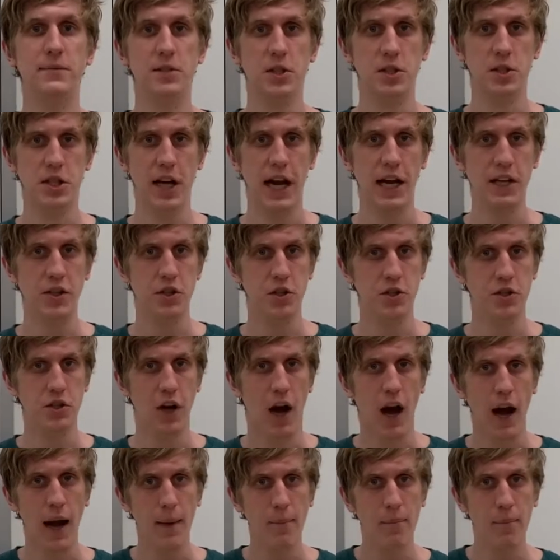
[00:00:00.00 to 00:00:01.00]
the change in
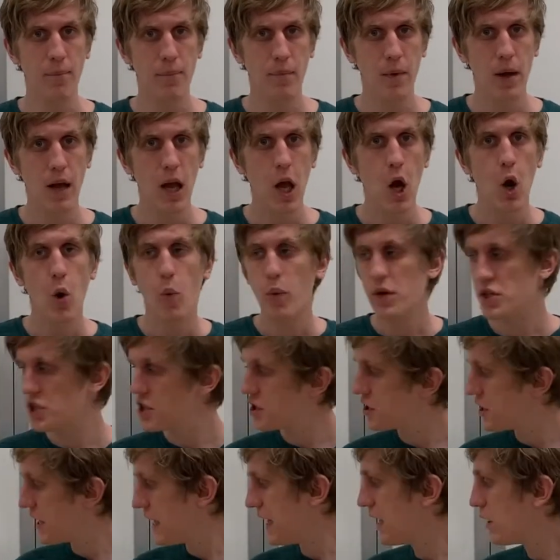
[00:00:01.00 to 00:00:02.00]
time, which
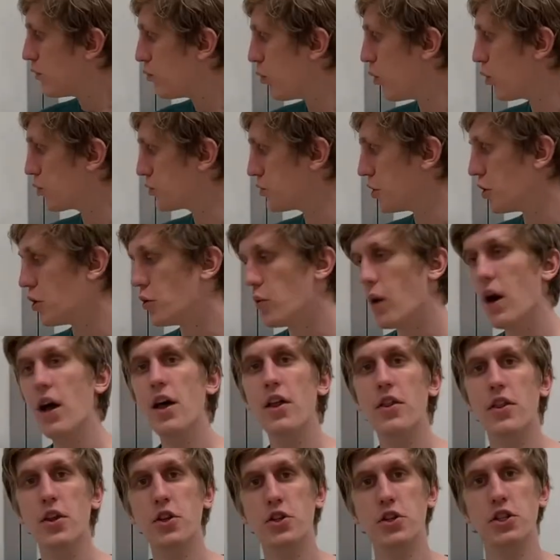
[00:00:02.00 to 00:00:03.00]
is equal to
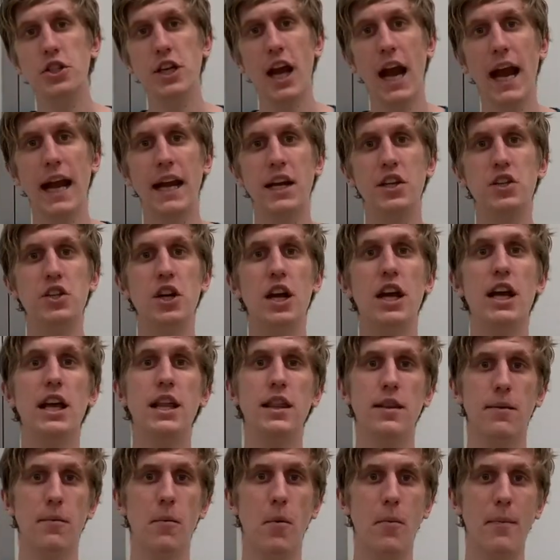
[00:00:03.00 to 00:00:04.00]
the change in the
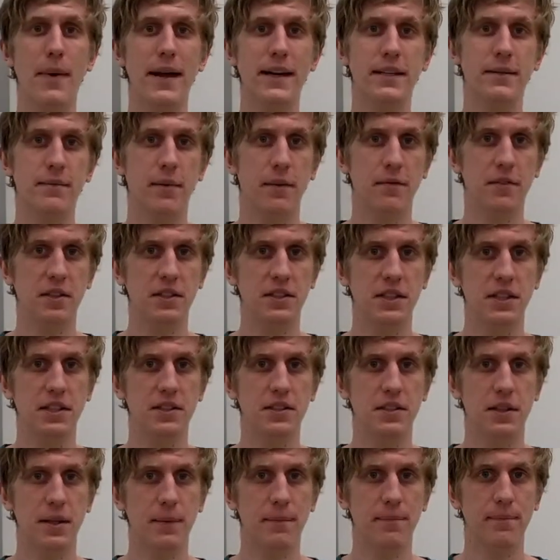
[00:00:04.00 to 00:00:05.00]
momentum of the
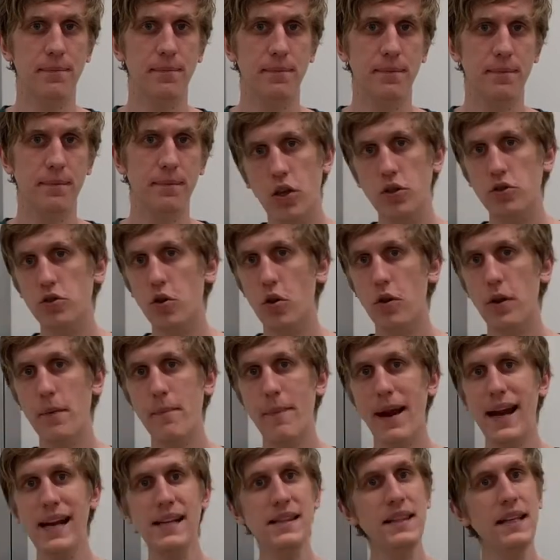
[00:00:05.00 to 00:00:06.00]
system. So the
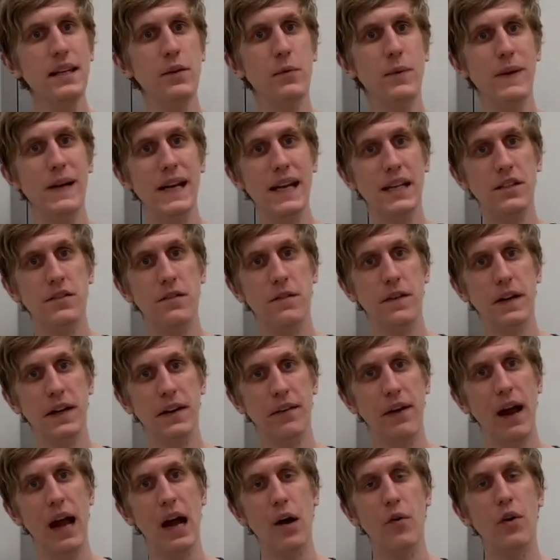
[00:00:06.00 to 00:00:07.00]
main thing we need to figure
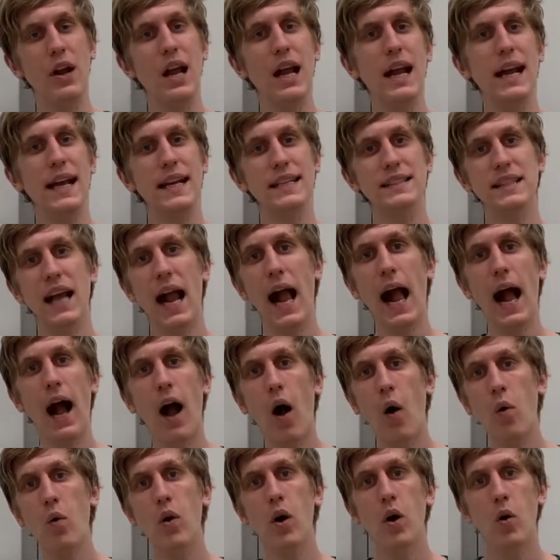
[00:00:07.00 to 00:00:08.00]
out is
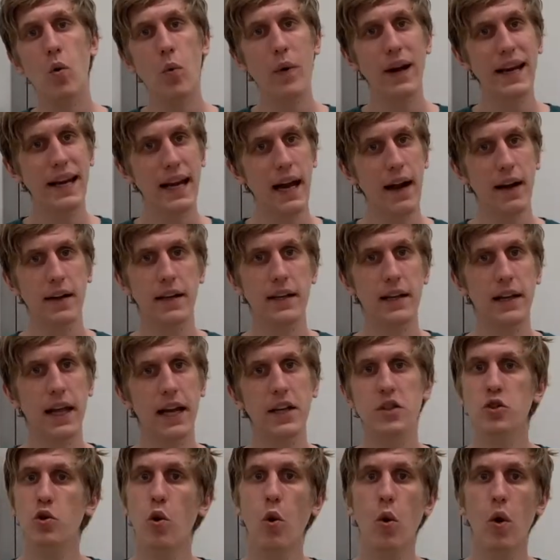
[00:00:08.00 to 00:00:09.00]
how we calculate
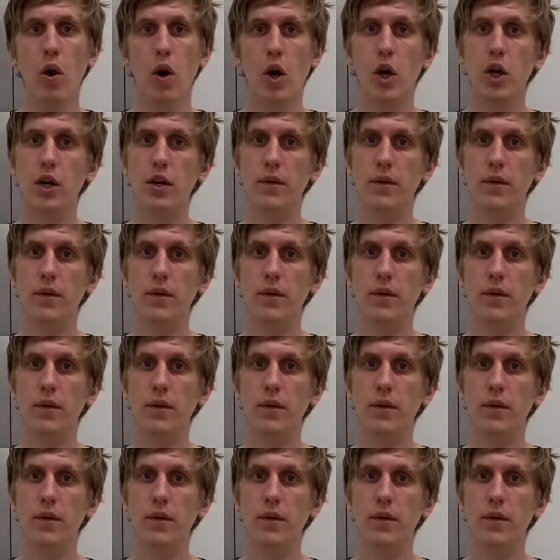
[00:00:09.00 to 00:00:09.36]
torque.